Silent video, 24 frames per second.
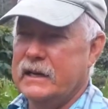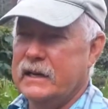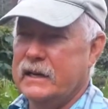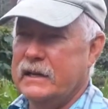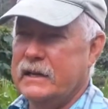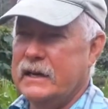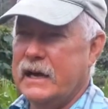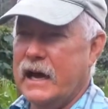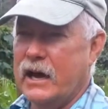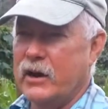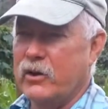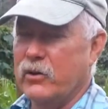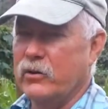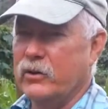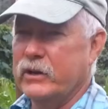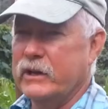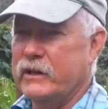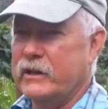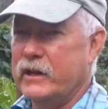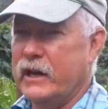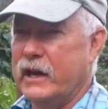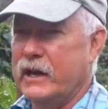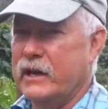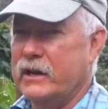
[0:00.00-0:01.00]
Not only
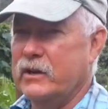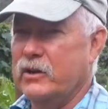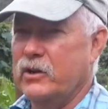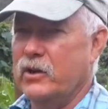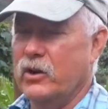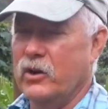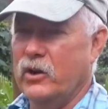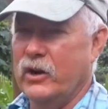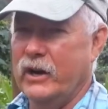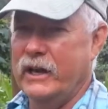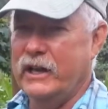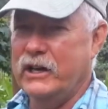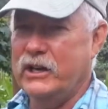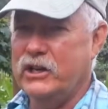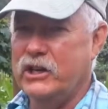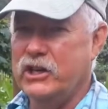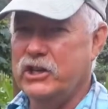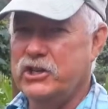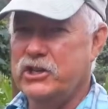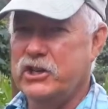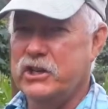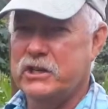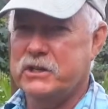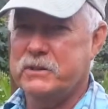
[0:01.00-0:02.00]
that, you're
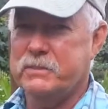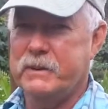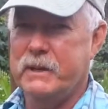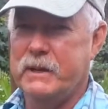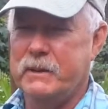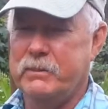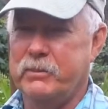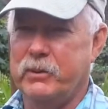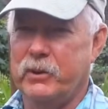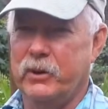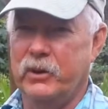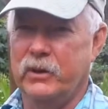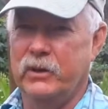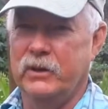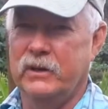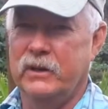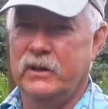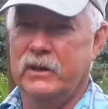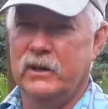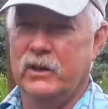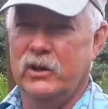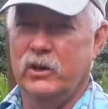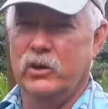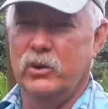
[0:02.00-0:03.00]
indigenous people
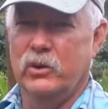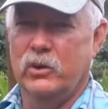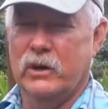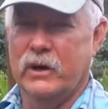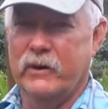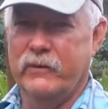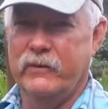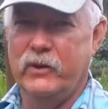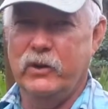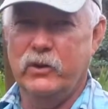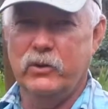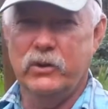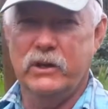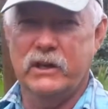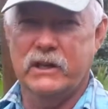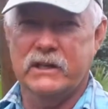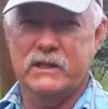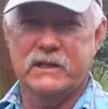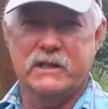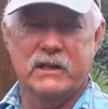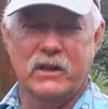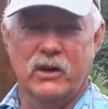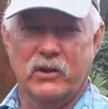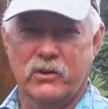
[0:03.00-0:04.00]
who are viewed
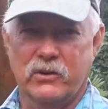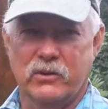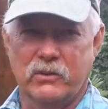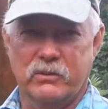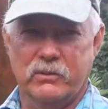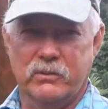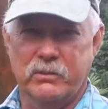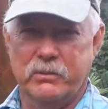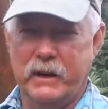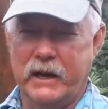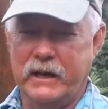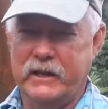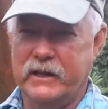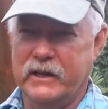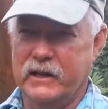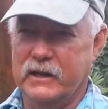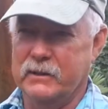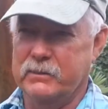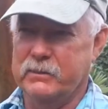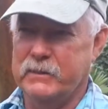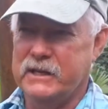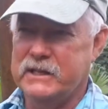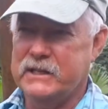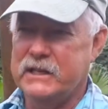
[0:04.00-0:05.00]
as, by
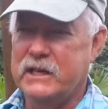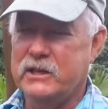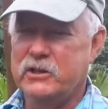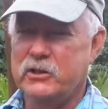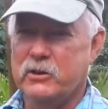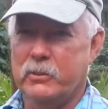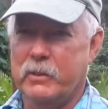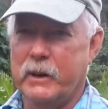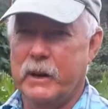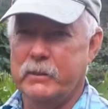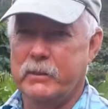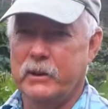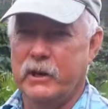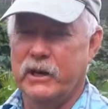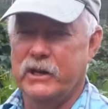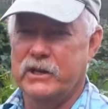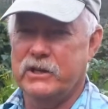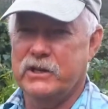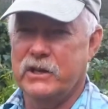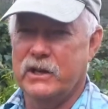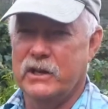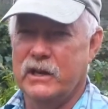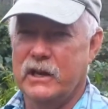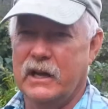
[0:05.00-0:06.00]
the mestizo
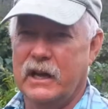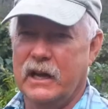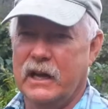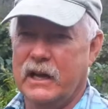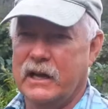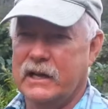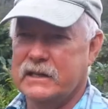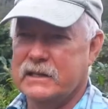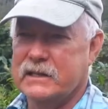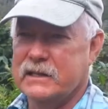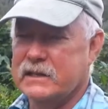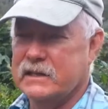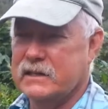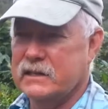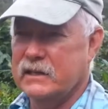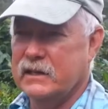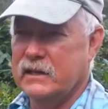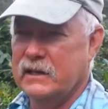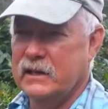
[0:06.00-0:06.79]
population as